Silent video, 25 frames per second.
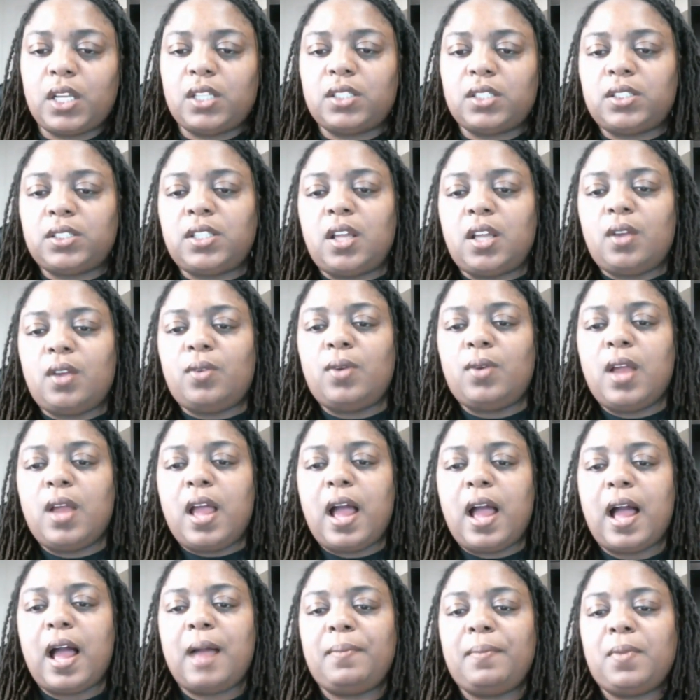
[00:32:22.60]
so
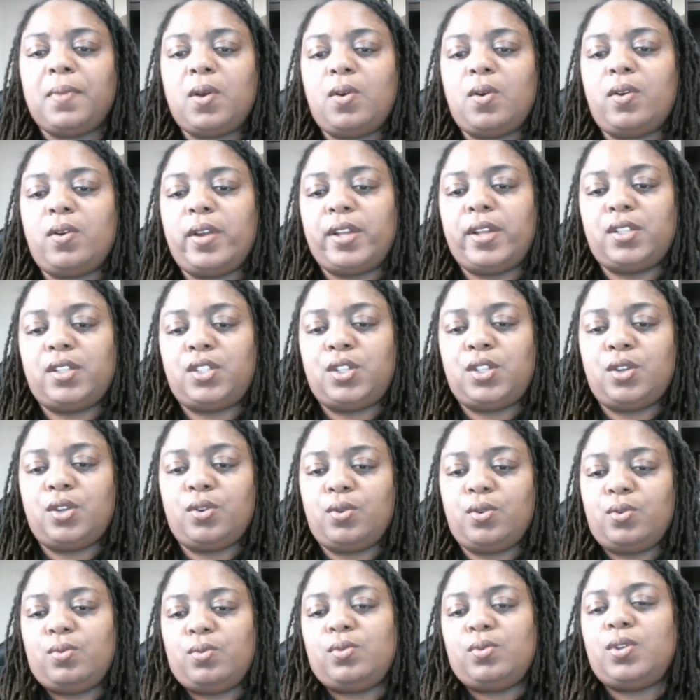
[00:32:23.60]
I'm going
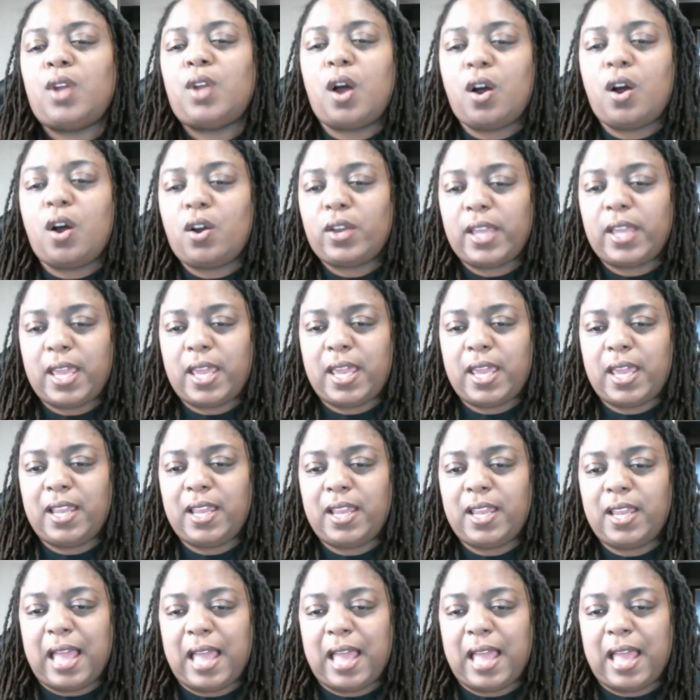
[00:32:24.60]
to log in.